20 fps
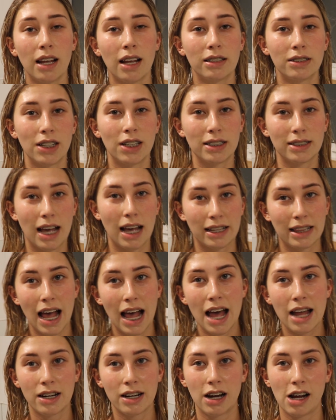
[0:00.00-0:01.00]
Just like
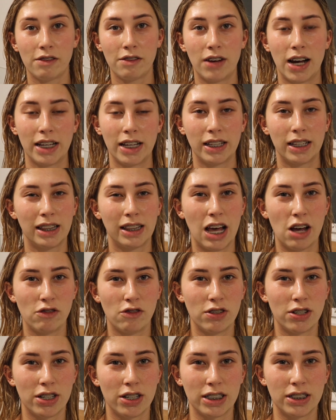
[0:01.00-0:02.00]
that. And I find that
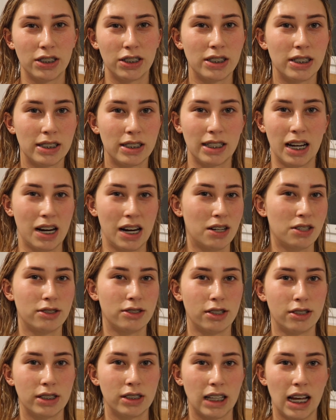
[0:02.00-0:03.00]
lavender is just a scent
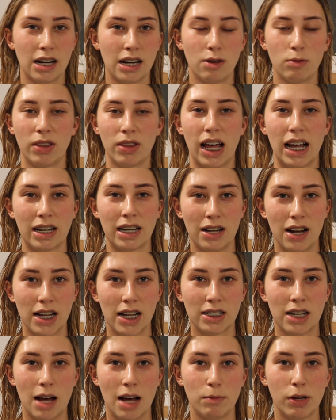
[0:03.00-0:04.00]
associated with like
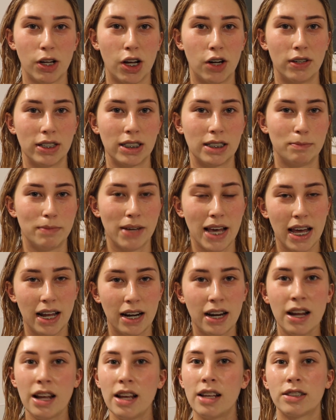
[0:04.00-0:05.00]
nighttime and going to
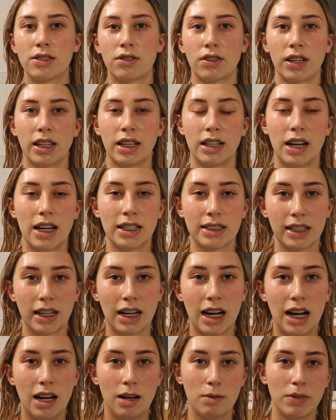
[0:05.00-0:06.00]
bed. It's really nice and
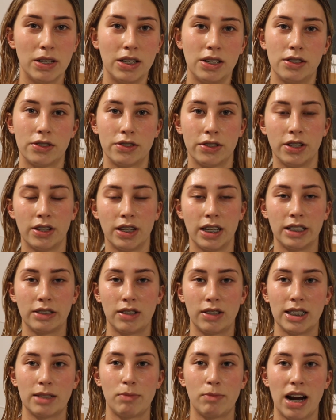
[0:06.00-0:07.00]
calming and soothing,
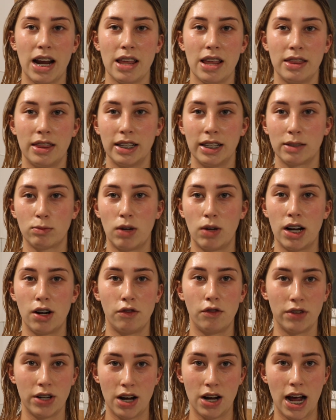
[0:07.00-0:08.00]
so I sprayed this one
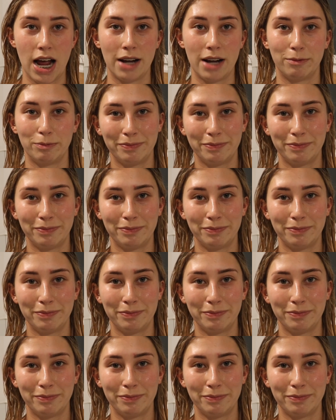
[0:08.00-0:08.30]
overnight.